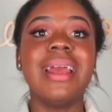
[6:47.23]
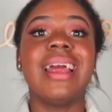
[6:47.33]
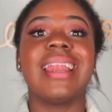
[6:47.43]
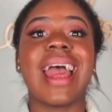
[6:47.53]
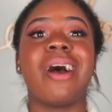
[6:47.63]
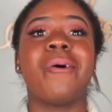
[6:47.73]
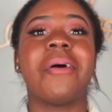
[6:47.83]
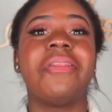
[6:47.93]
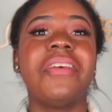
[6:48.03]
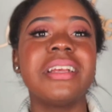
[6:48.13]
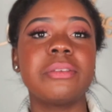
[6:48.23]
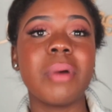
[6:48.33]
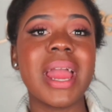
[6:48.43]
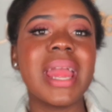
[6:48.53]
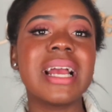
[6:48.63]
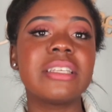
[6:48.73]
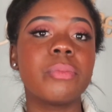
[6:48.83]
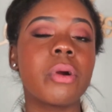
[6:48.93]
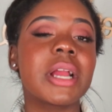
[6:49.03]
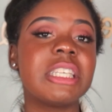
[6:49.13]
Now, this way is
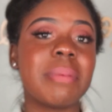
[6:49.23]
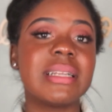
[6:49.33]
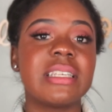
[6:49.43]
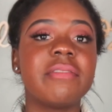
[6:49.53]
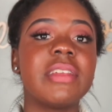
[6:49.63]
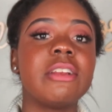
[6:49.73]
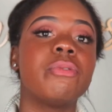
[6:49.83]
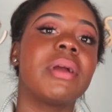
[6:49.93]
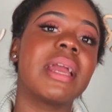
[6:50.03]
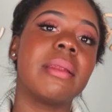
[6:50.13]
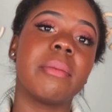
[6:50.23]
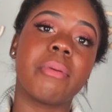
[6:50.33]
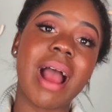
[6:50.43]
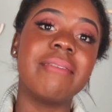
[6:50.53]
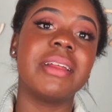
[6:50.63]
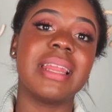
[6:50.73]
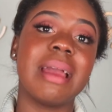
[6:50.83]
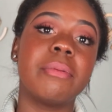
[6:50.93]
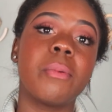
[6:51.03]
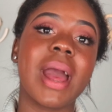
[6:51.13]
more expensive than doing it the private
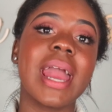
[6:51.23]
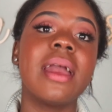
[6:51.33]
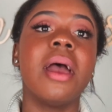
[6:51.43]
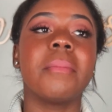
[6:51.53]
label way,